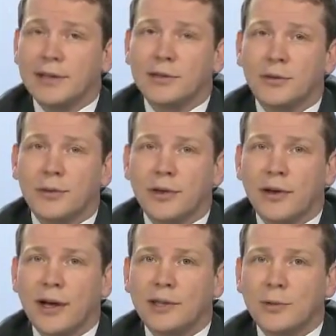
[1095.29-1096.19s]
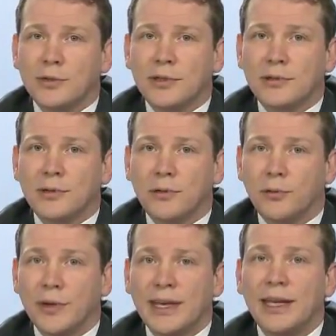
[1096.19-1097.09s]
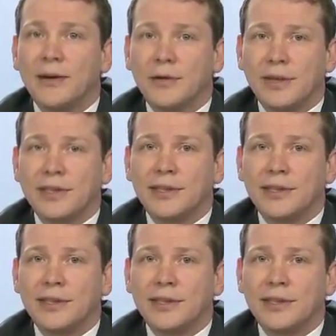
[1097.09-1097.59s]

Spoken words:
So they're not supposed to sort of rehear the